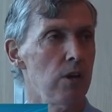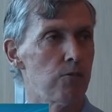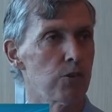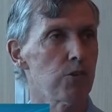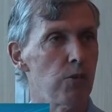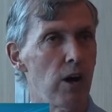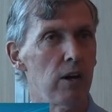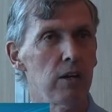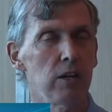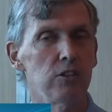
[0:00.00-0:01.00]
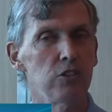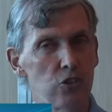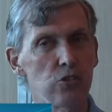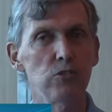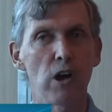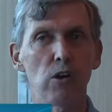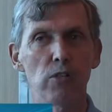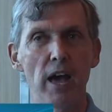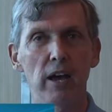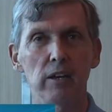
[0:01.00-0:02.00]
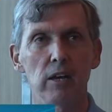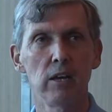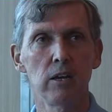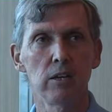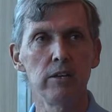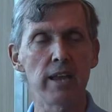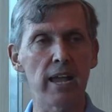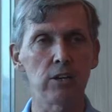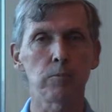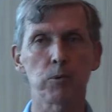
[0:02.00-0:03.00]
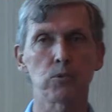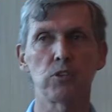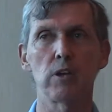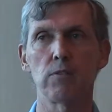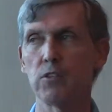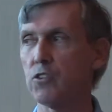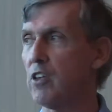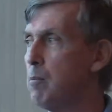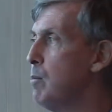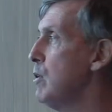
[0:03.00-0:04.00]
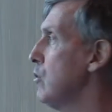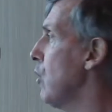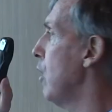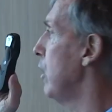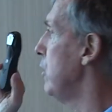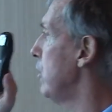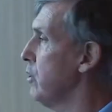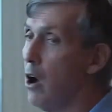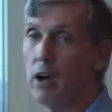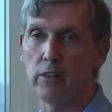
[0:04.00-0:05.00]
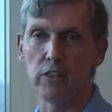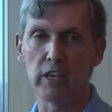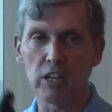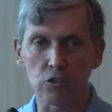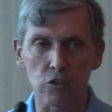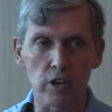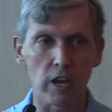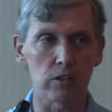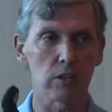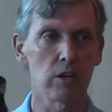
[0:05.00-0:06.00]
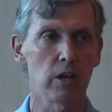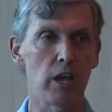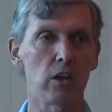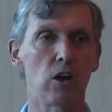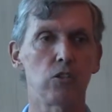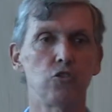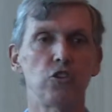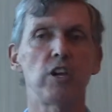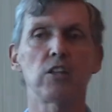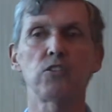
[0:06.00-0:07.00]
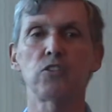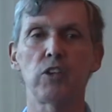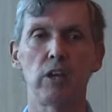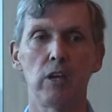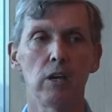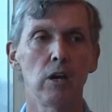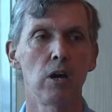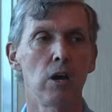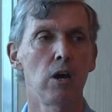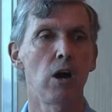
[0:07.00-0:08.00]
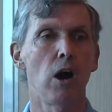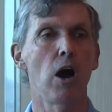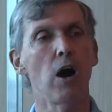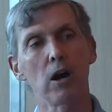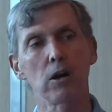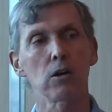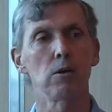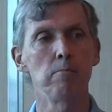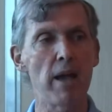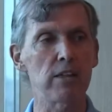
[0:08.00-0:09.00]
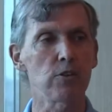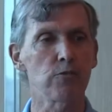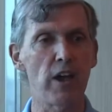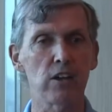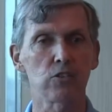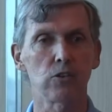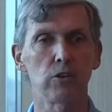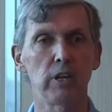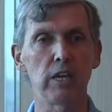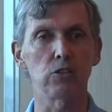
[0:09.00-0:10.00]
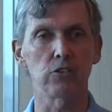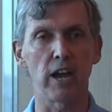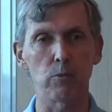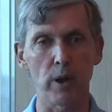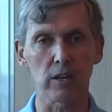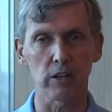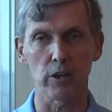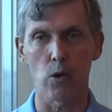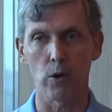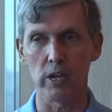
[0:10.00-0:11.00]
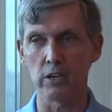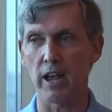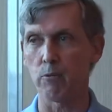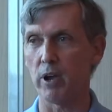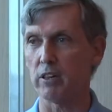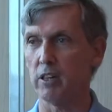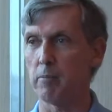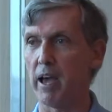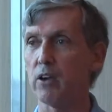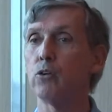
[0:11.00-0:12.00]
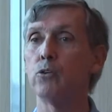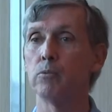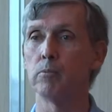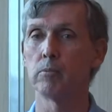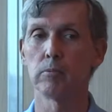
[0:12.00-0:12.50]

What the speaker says: first of all, did you know that 90% of the supplements on the internet and on GNC are manufactured either directly or indirectly by whom?